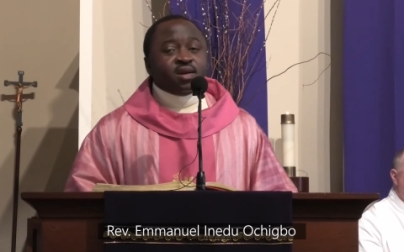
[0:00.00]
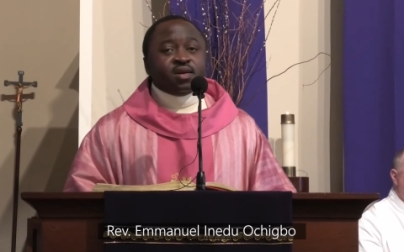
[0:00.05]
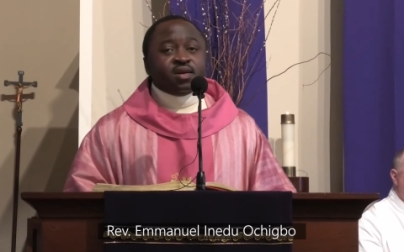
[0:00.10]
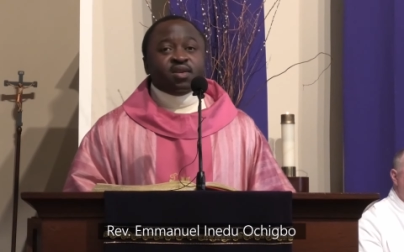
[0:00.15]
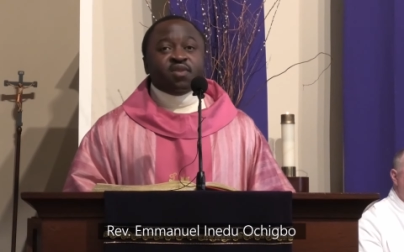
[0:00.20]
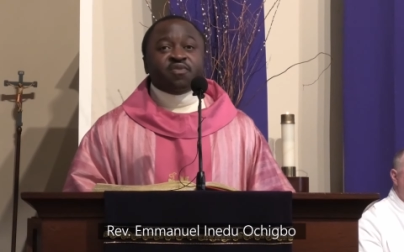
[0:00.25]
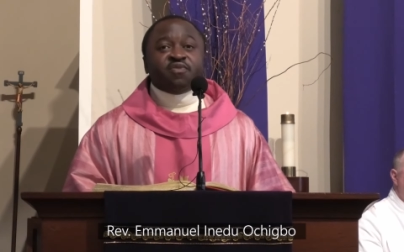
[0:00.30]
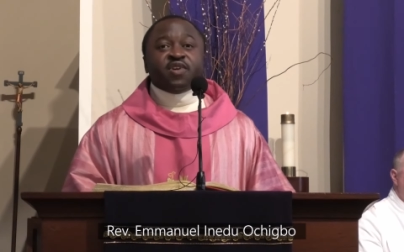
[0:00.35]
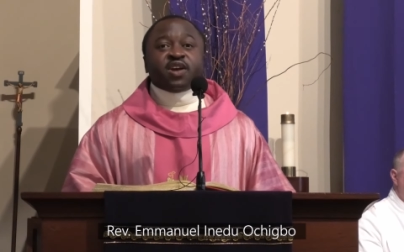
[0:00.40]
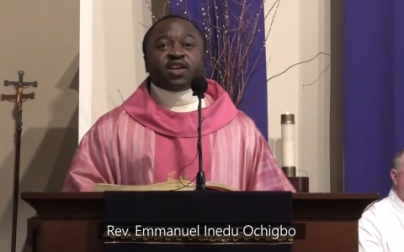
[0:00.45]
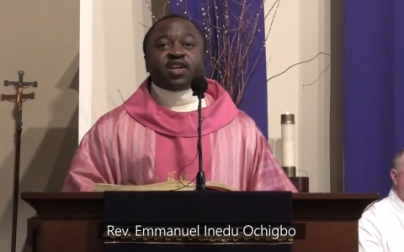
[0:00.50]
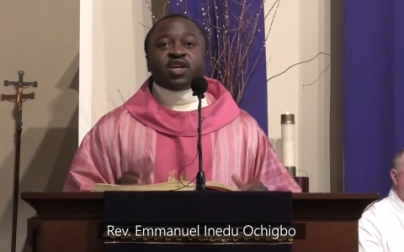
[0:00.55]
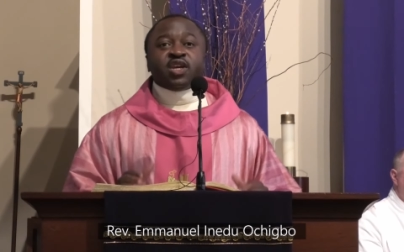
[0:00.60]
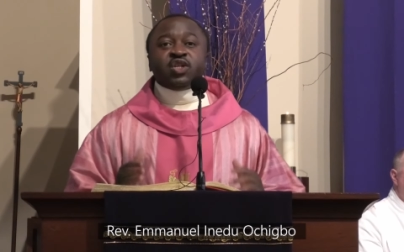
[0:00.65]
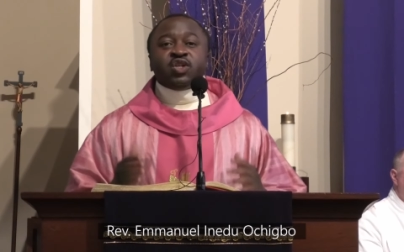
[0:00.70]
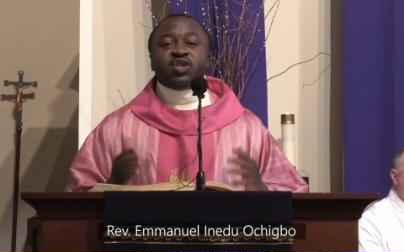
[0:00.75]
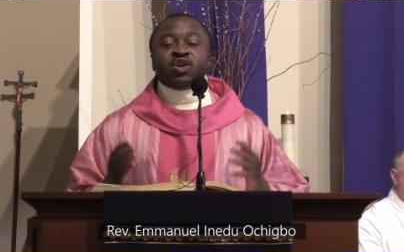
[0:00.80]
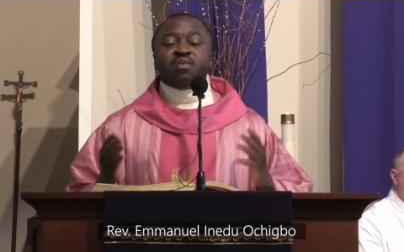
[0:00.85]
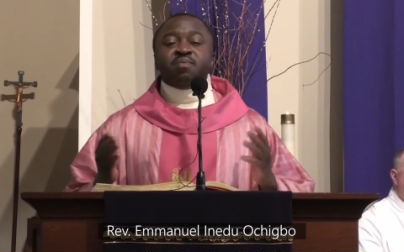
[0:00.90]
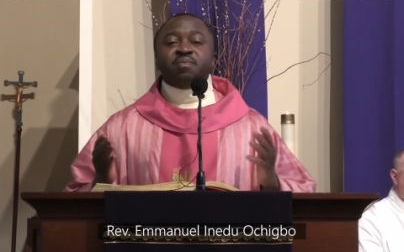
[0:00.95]
of
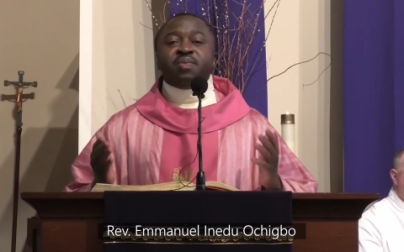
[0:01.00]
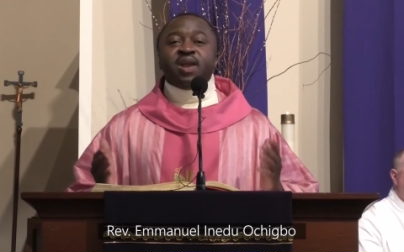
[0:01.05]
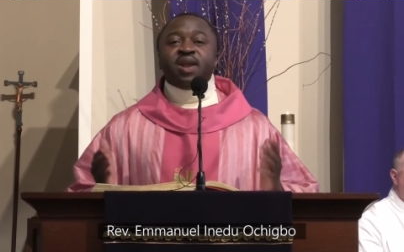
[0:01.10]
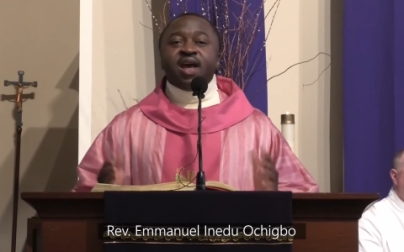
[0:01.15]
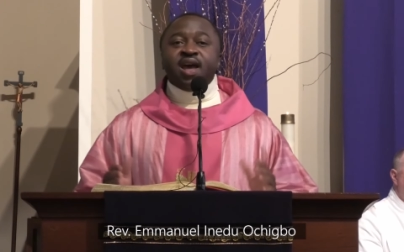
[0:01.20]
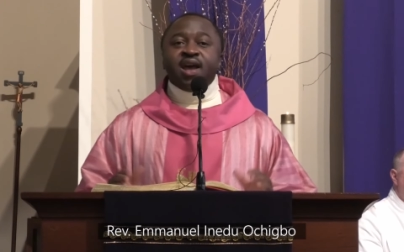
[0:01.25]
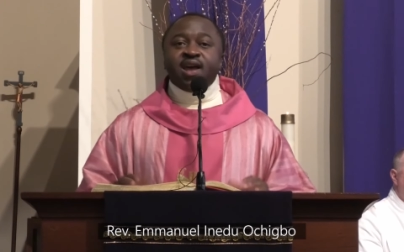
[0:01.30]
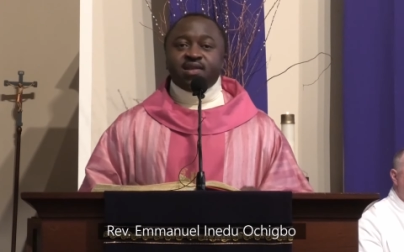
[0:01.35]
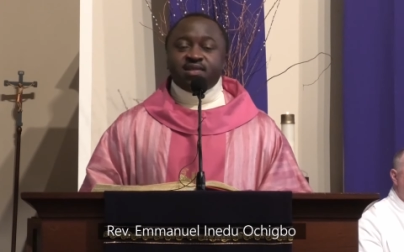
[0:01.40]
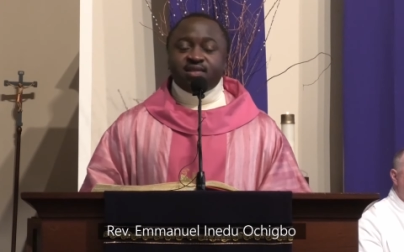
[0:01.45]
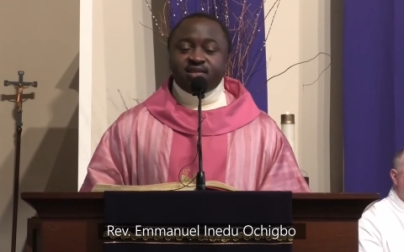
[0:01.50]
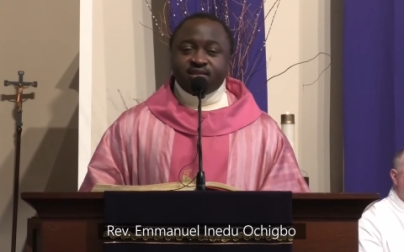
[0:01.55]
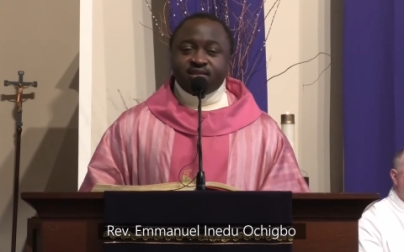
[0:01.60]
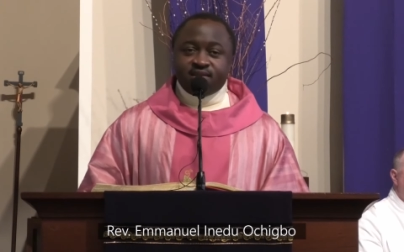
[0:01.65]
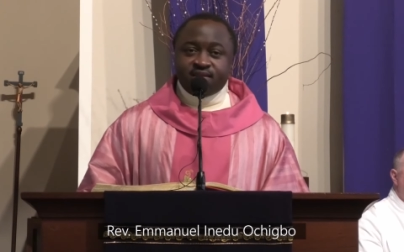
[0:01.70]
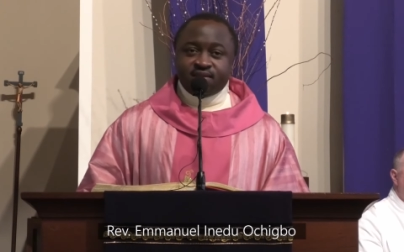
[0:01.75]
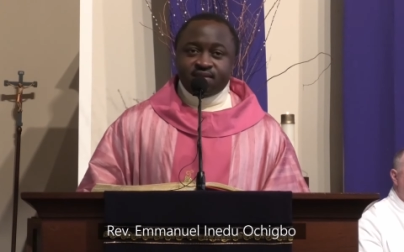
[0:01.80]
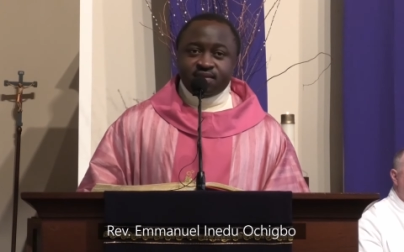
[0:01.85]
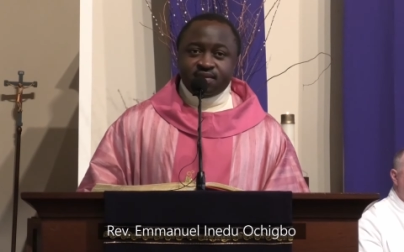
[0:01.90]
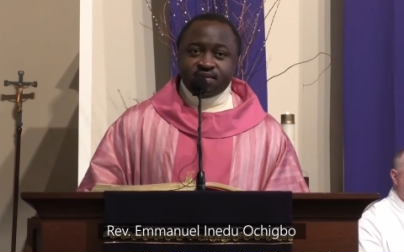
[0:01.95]
vacation
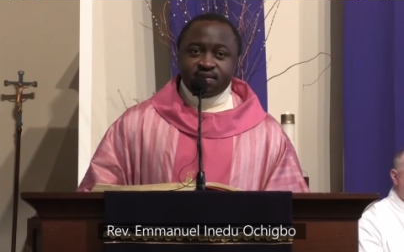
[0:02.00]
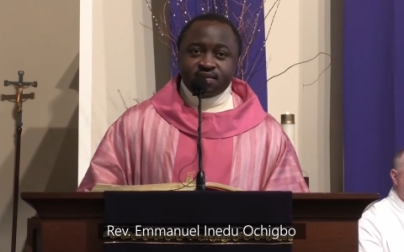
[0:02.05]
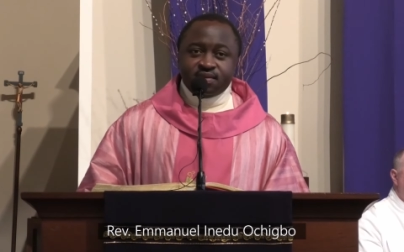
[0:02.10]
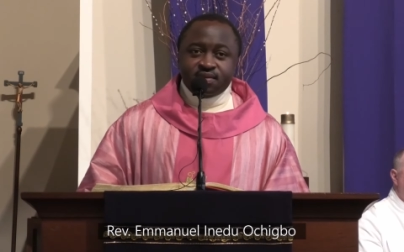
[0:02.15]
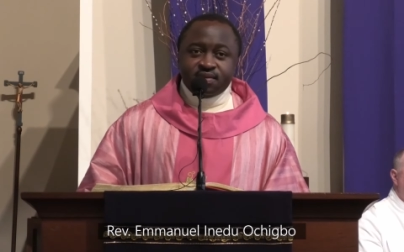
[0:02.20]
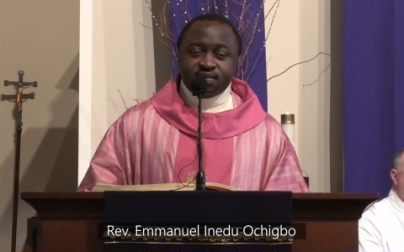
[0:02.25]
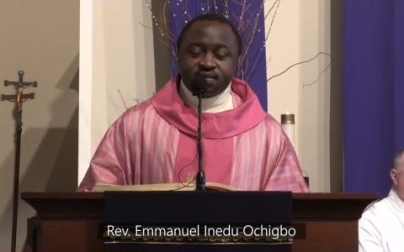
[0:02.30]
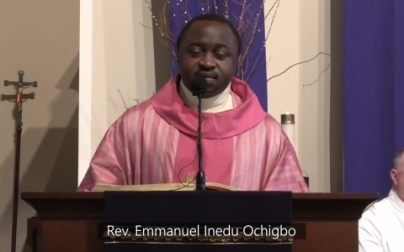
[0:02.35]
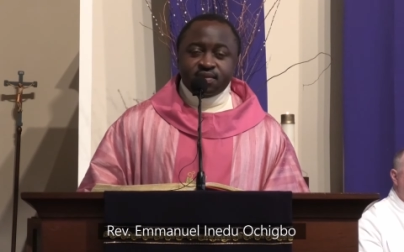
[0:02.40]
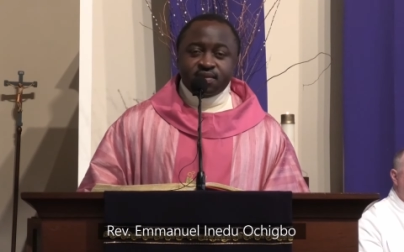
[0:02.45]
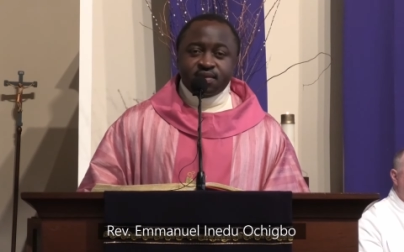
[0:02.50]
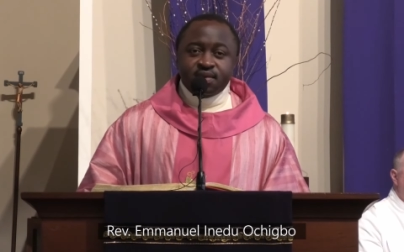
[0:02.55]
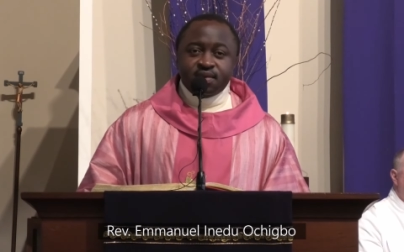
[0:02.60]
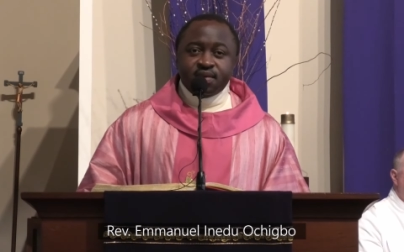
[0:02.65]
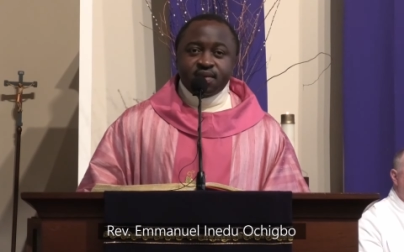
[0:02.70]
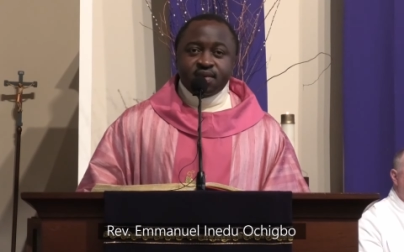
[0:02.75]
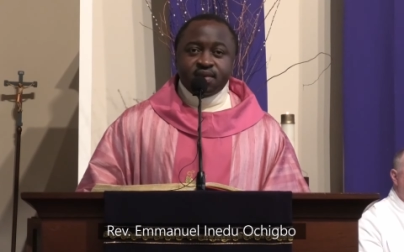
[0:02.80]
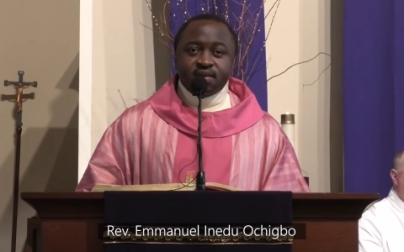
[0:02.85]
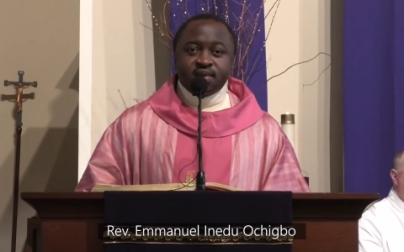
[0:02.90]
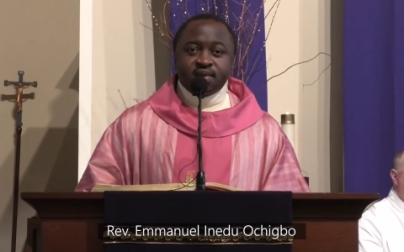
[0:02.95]
plans,
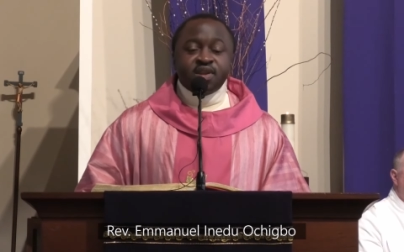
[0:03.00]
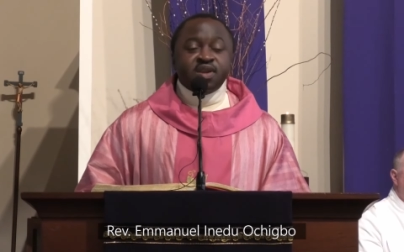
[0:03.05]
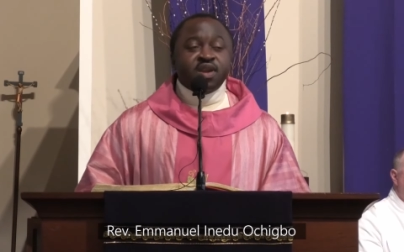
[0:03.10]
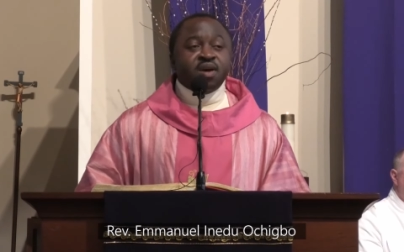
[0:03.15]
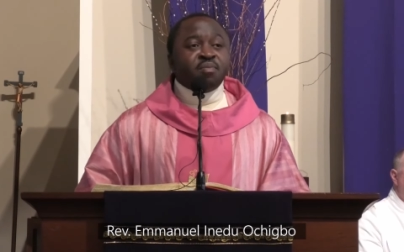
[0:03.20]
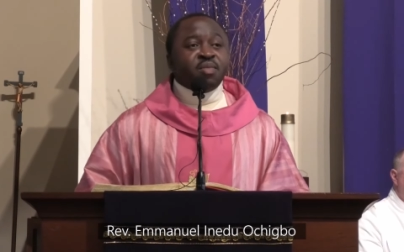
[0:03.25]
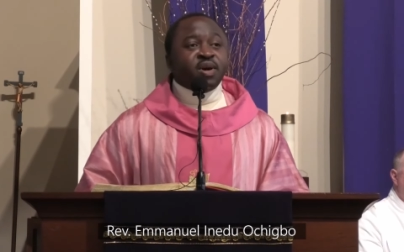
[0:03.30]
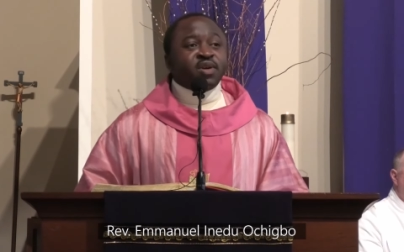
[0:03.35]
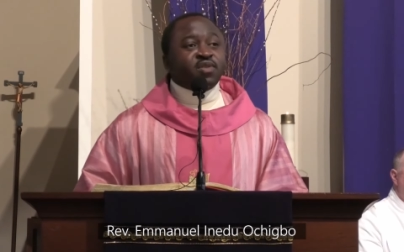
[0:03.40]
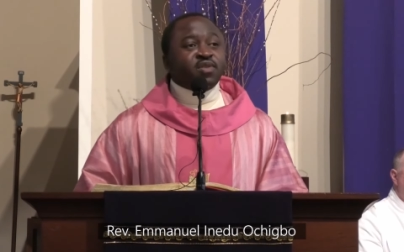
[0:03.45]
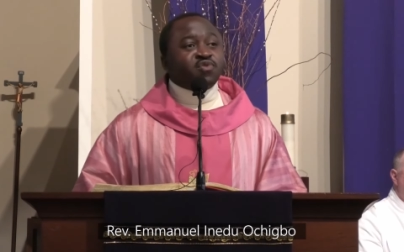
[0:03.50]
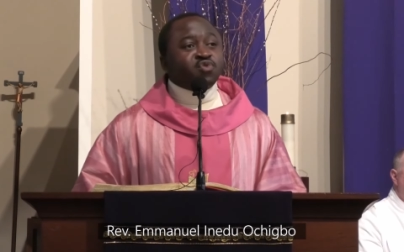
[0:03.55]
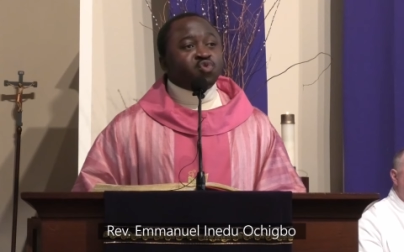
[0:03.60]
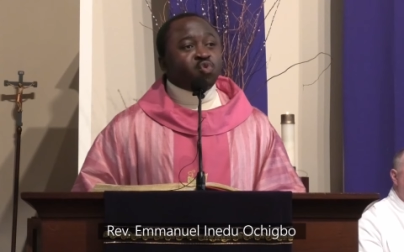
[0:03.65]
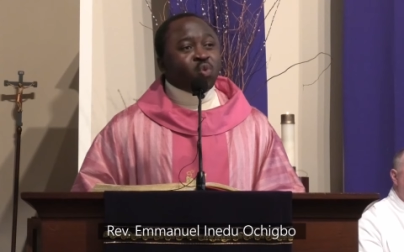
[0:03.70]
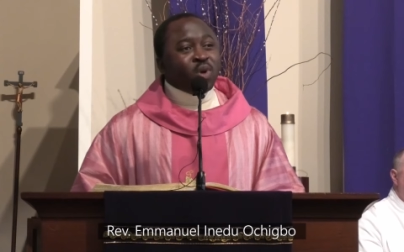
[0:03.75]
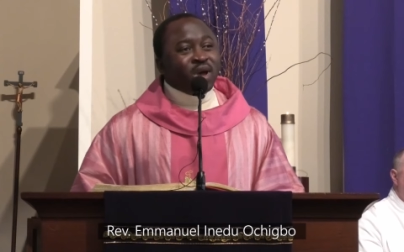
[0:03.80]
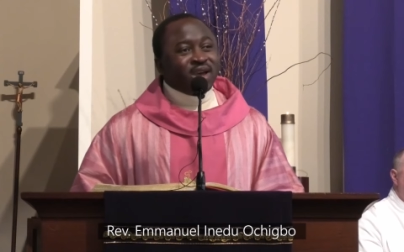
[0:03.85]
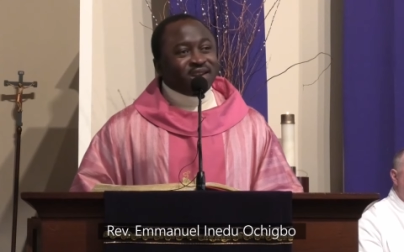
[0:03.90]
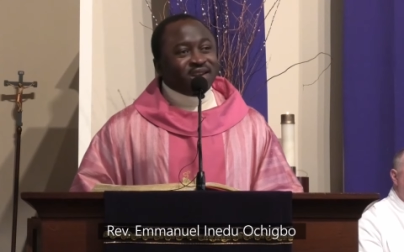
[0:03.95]
the number of
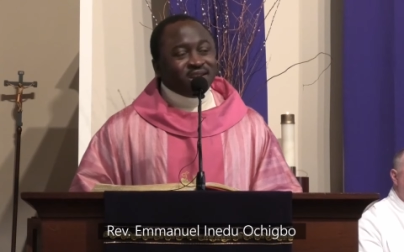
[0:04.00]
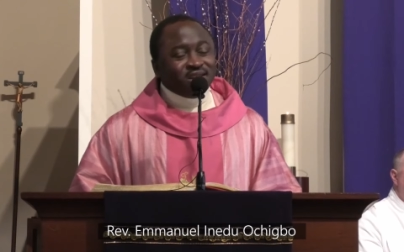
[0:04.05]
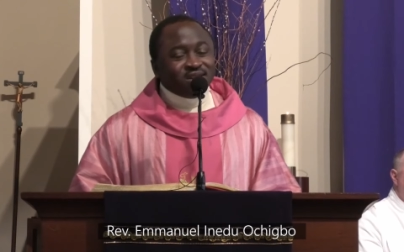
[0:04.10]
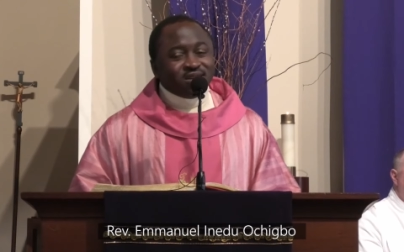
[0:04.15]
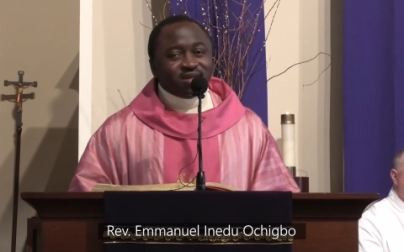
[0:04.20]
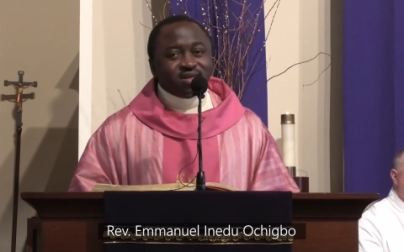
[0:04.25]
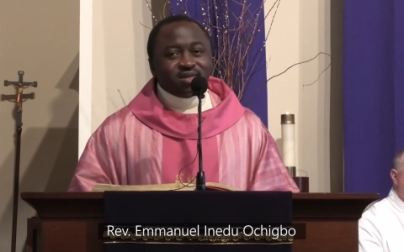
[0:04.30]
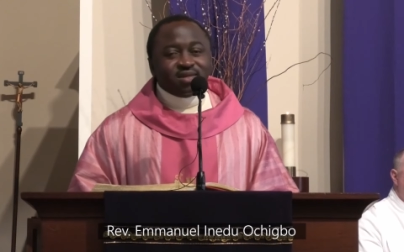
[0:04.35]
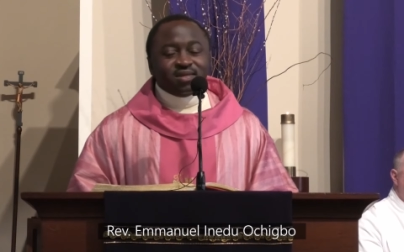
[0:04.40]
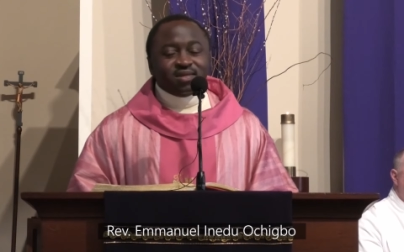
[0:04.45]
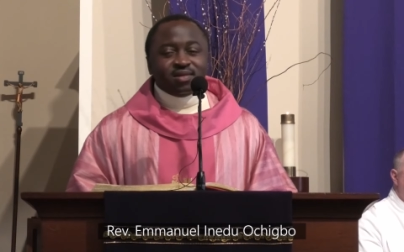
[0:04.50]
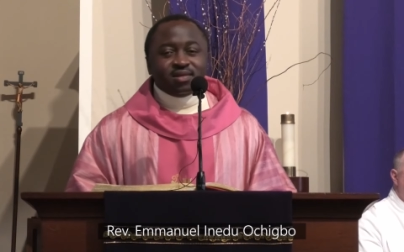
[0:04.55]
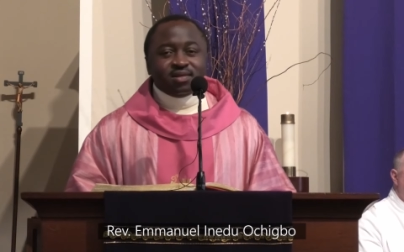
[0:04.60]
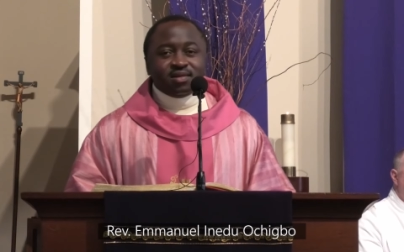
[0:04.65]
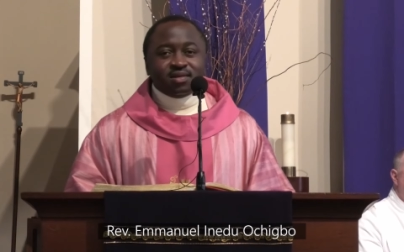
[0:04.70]
weddings,